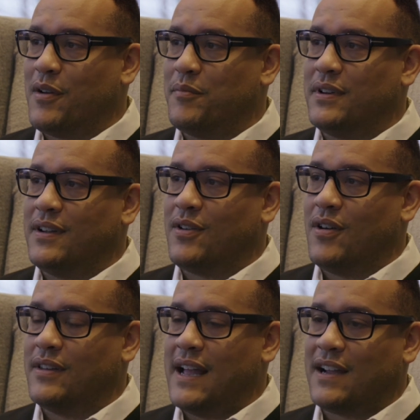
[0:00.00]
company
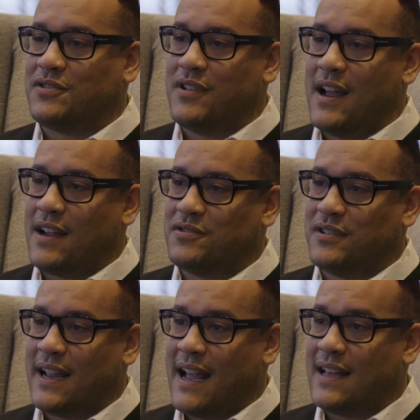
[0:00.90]
called Extra Extra
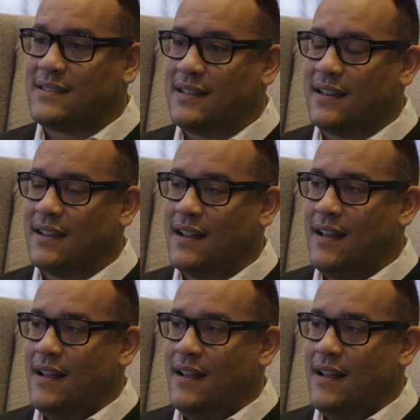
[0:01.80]
Casting.